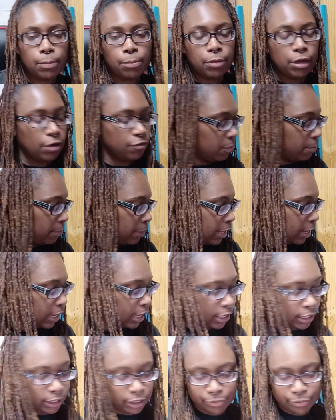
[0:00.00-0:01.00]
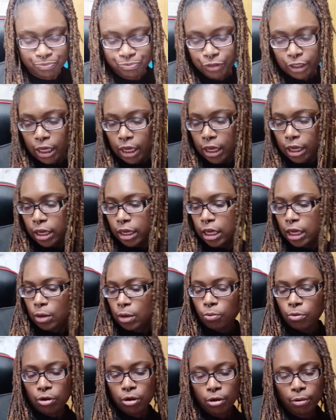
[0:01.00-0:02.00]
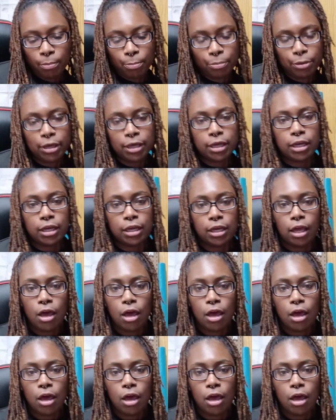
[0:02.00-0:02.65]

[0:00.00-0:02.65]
everybody, it will be